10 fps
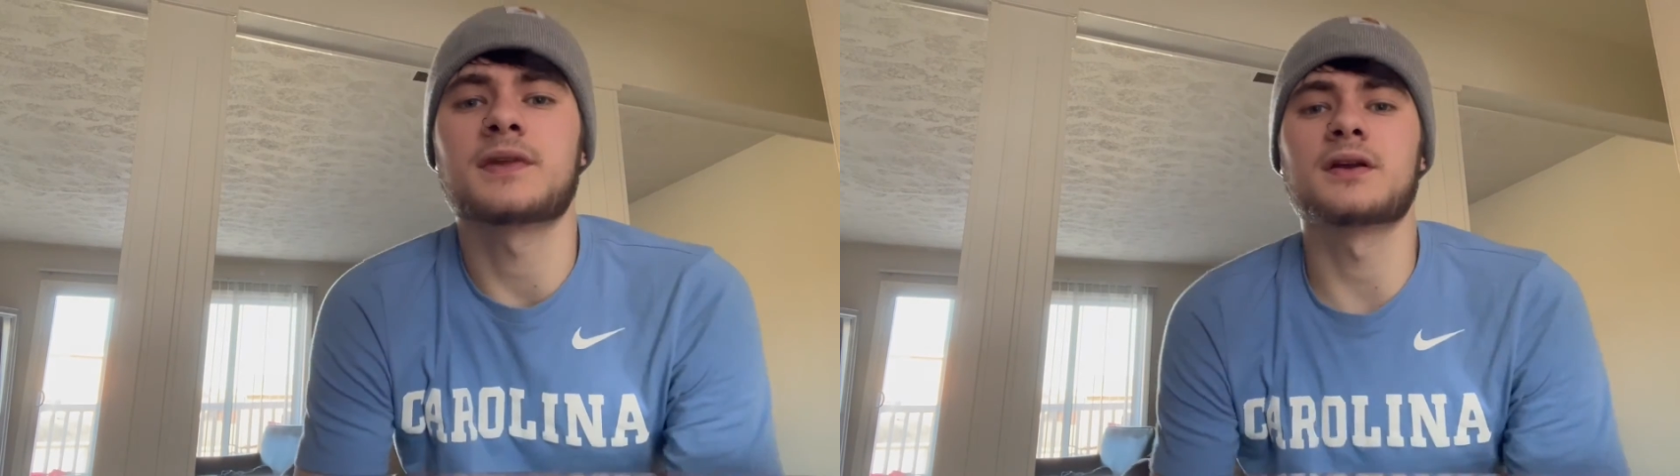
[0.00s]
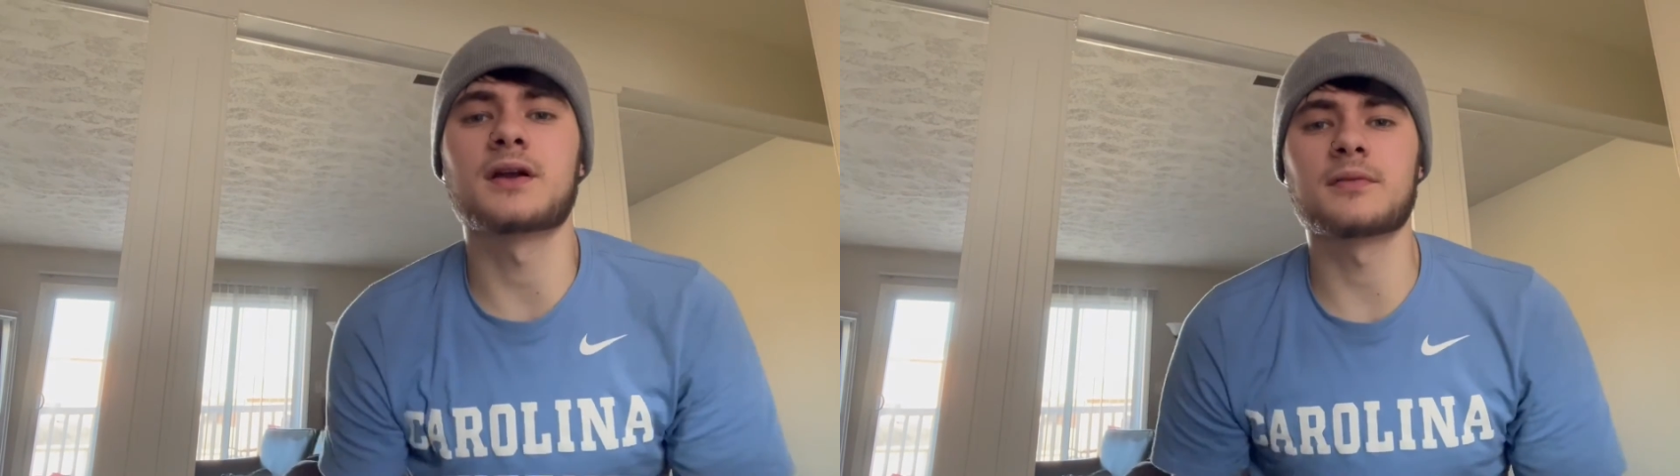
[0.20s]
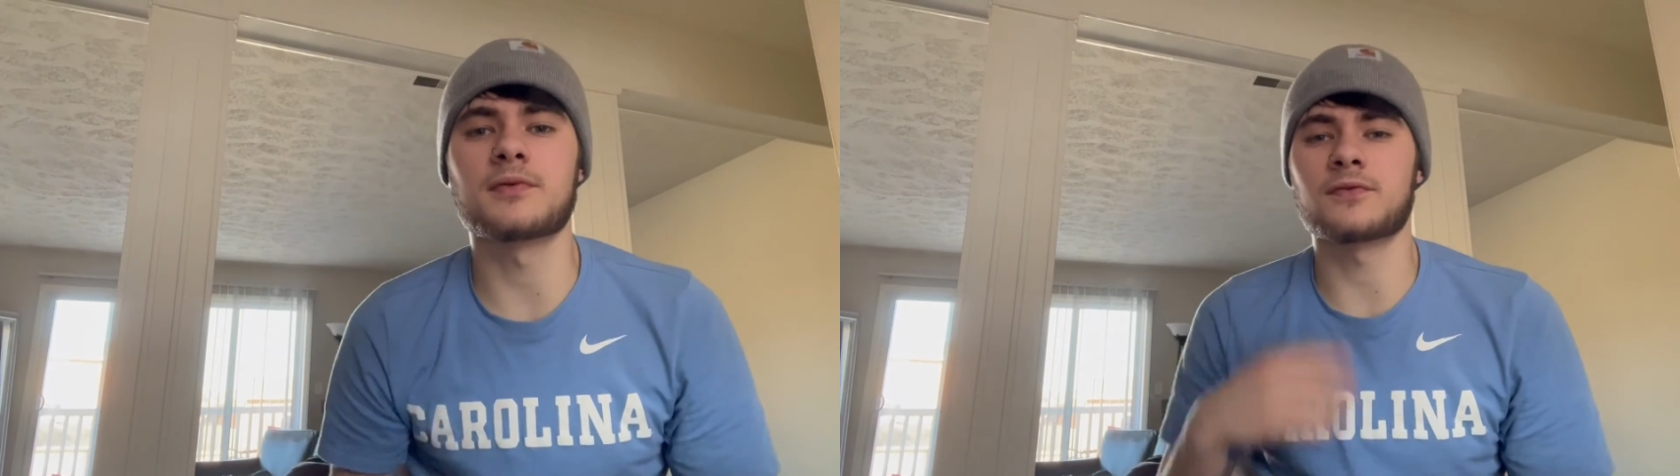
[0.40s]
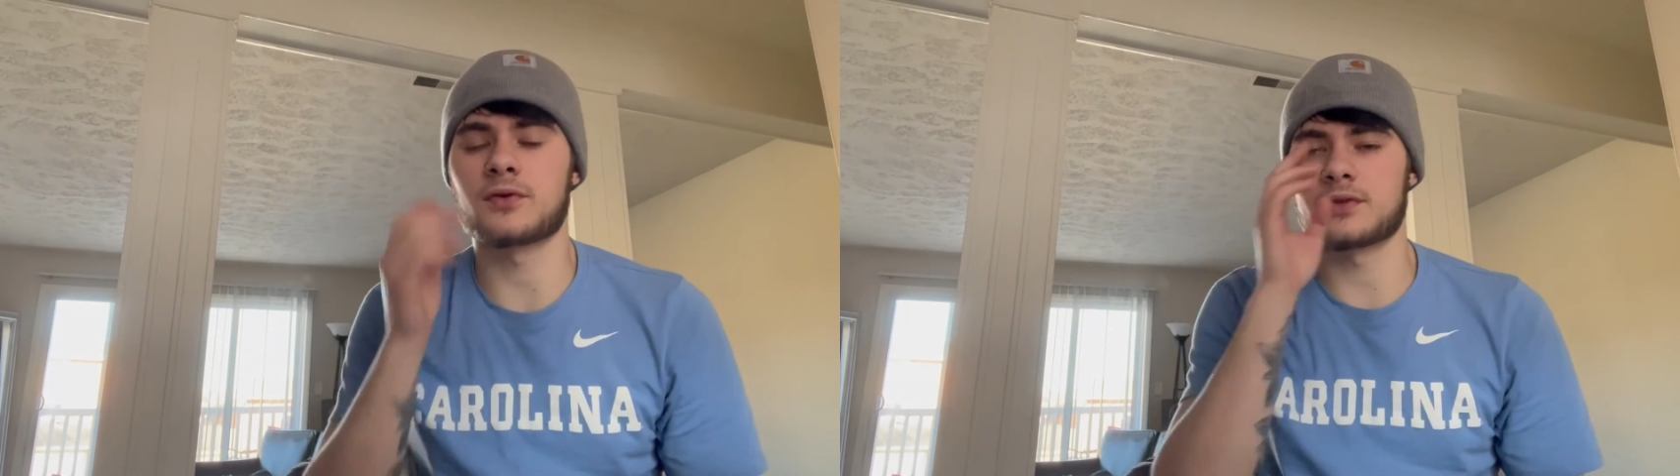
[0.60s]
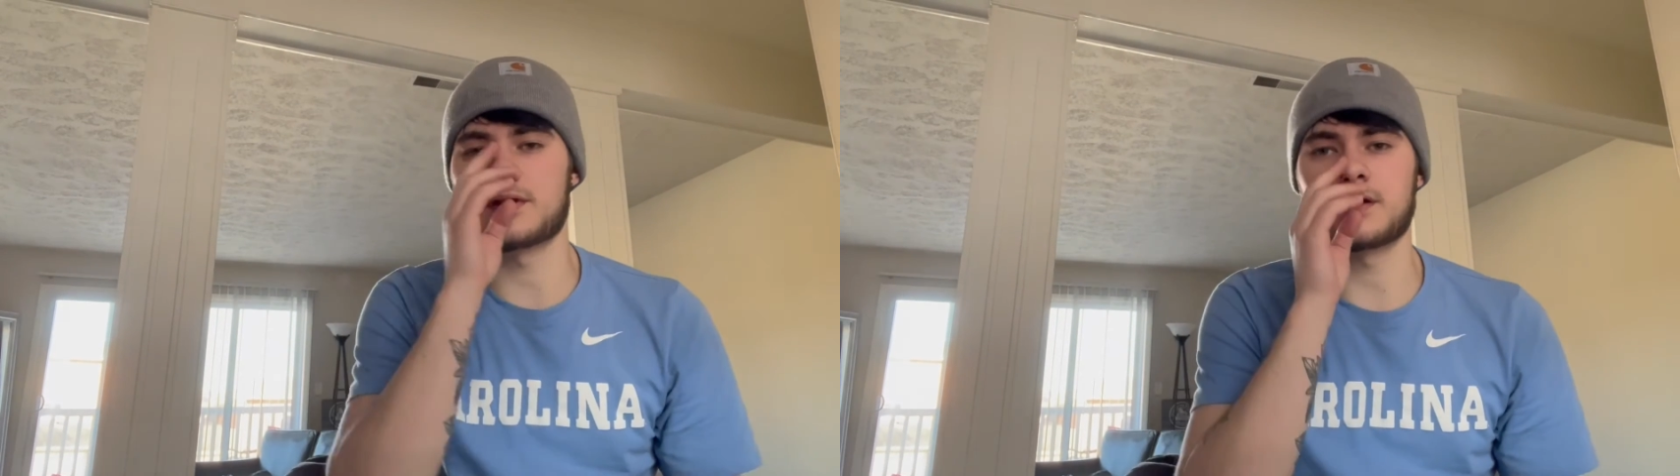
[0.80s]
here
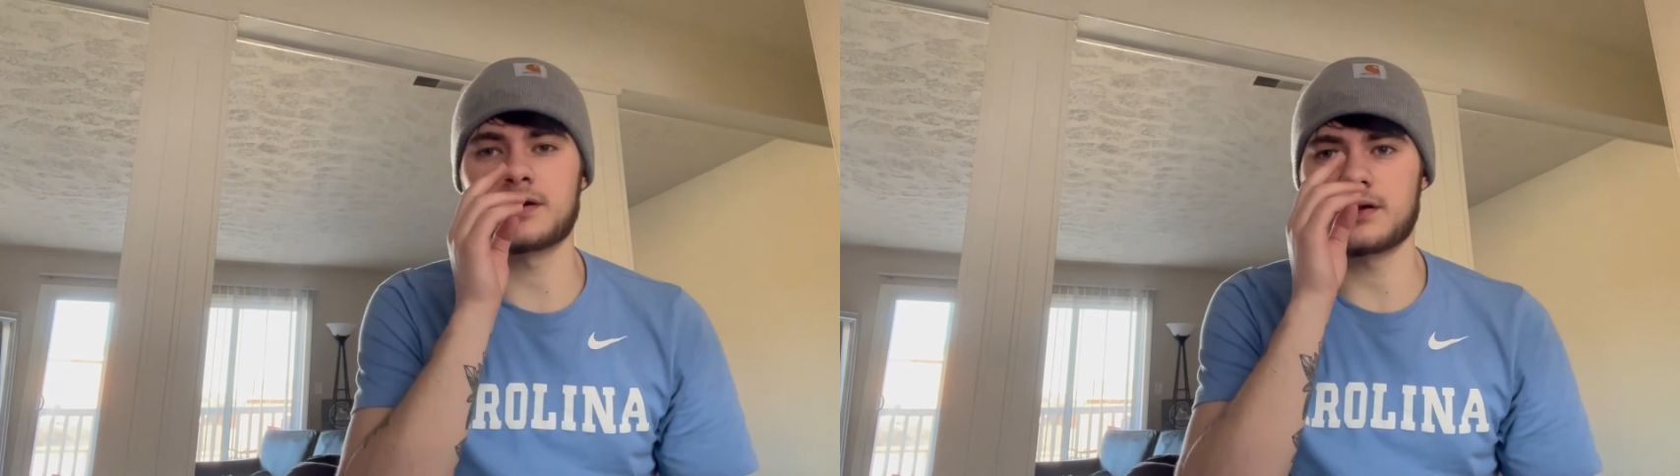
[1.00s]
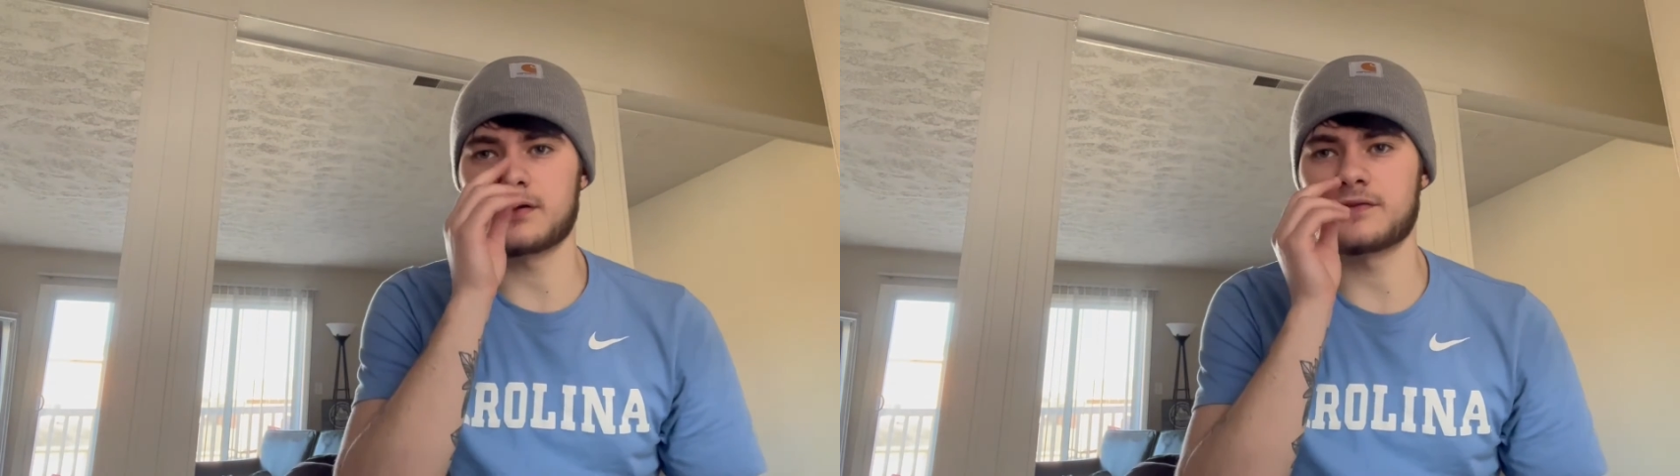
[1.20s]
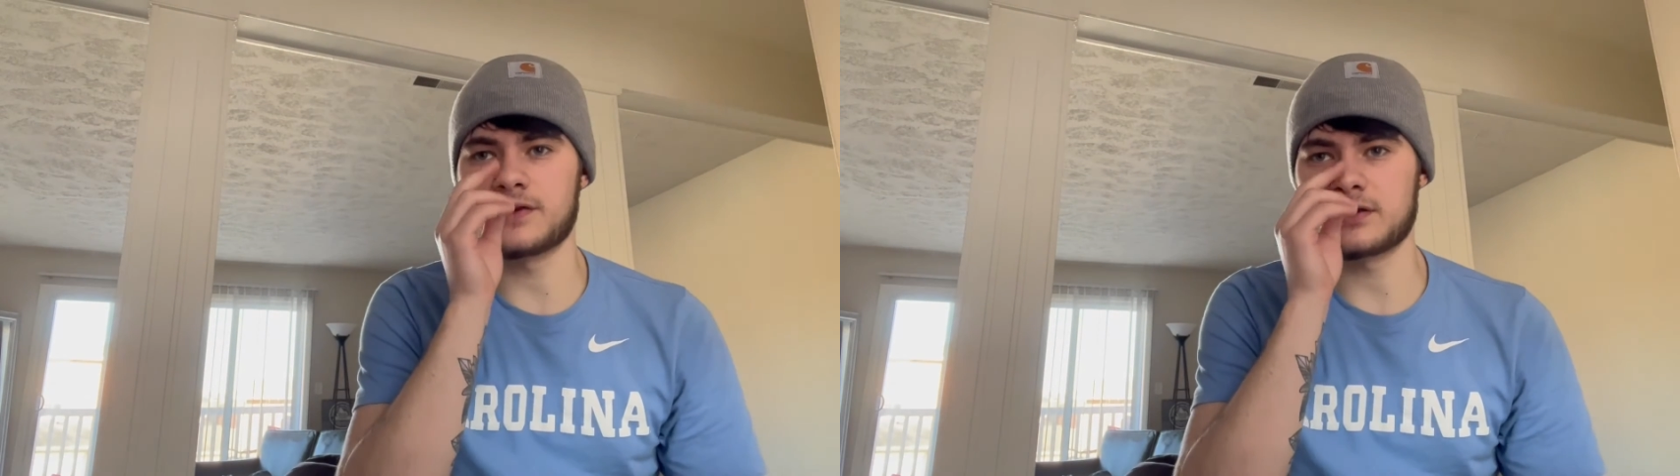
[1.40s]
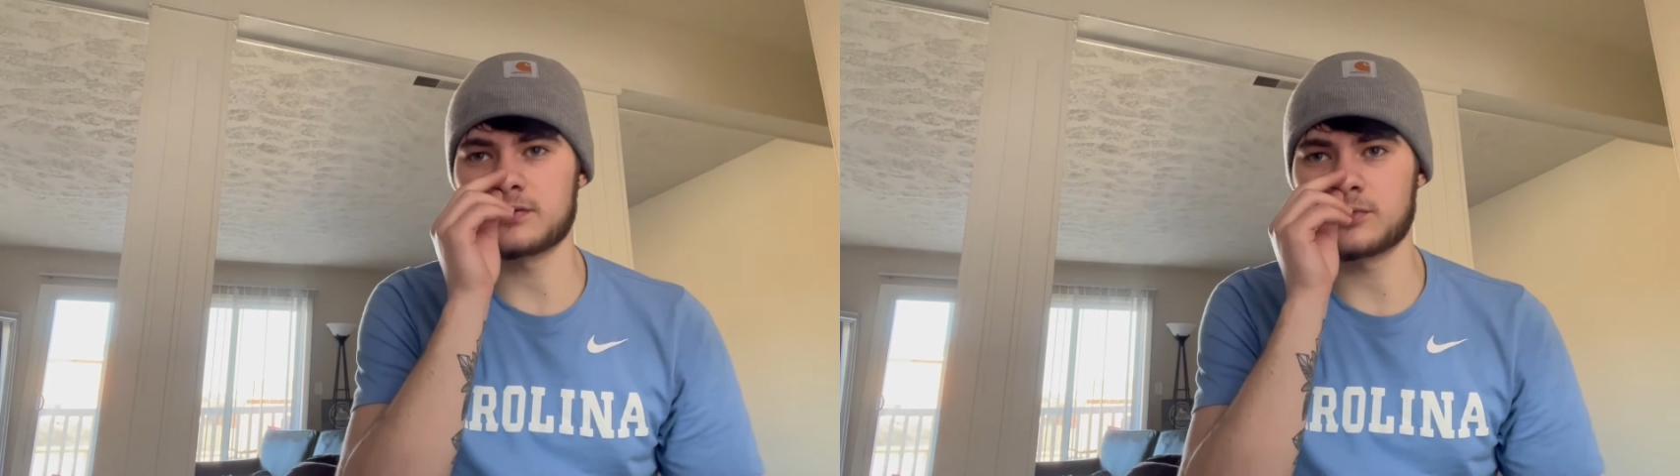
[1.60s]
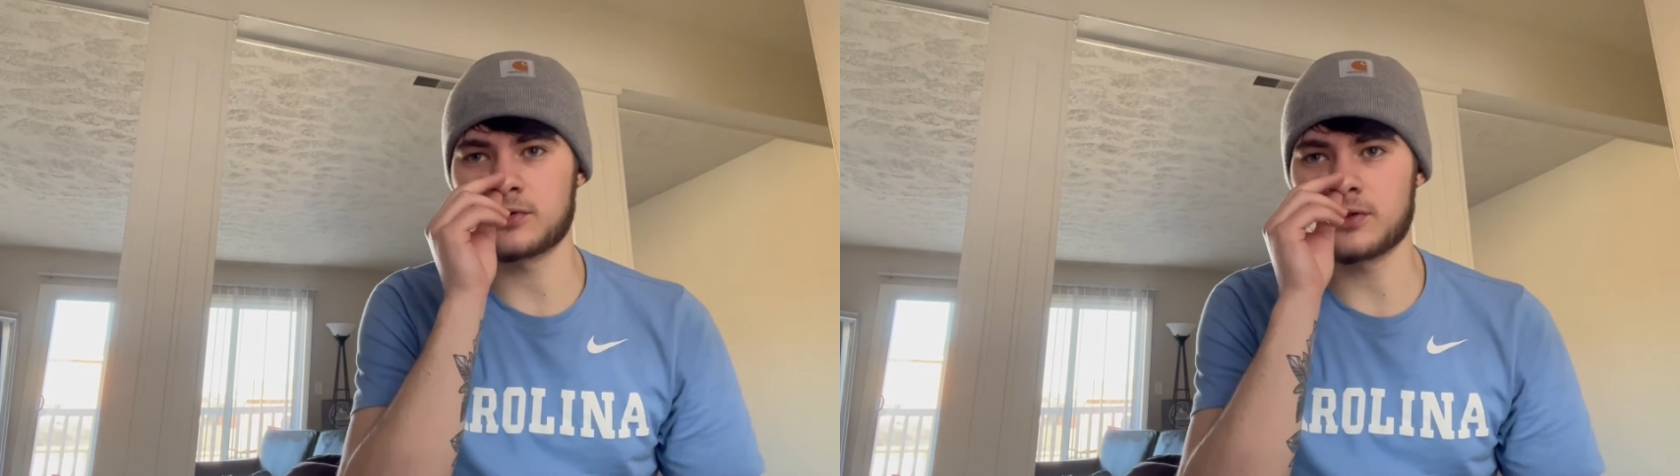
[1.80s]
before they're
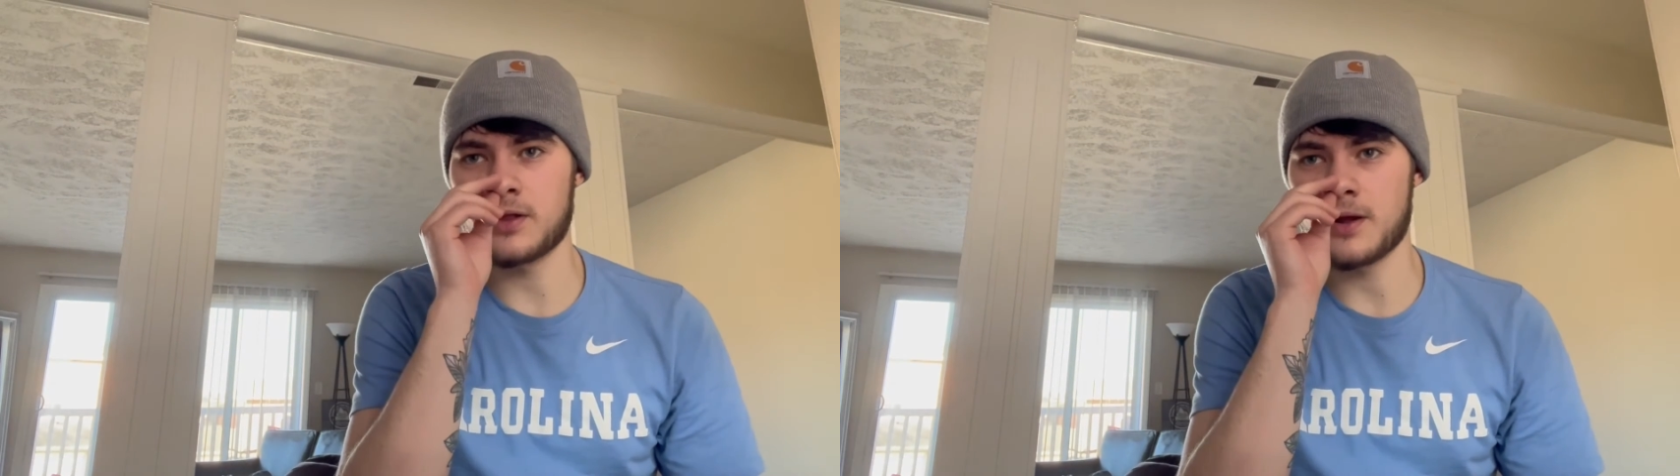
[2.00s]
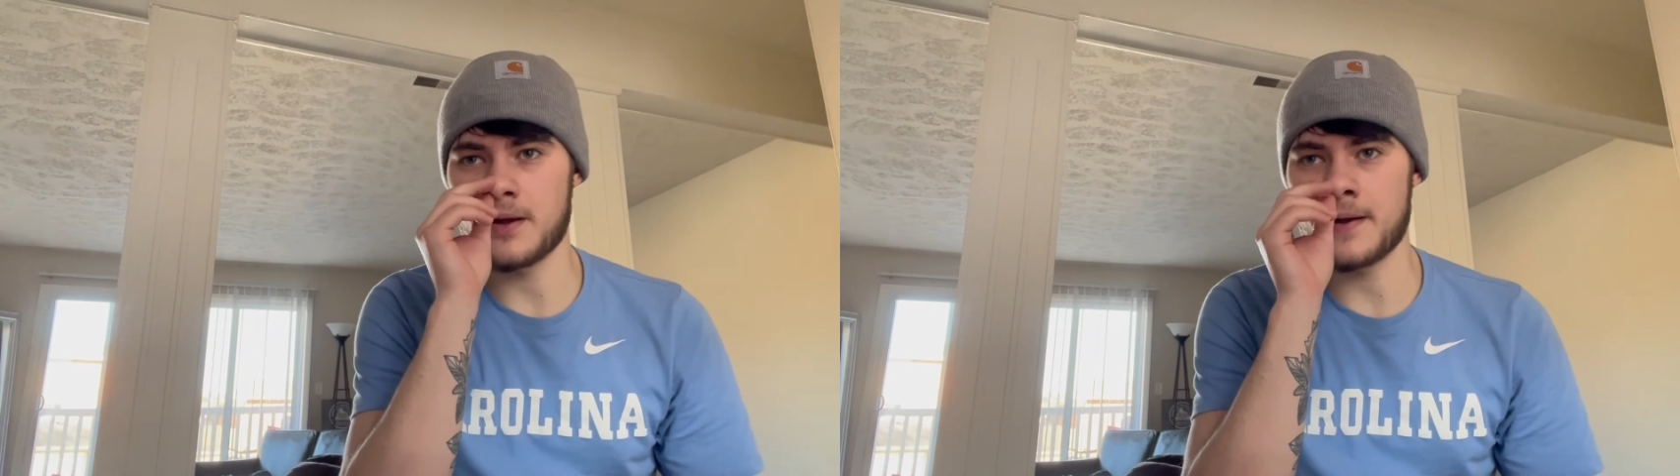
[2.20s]
available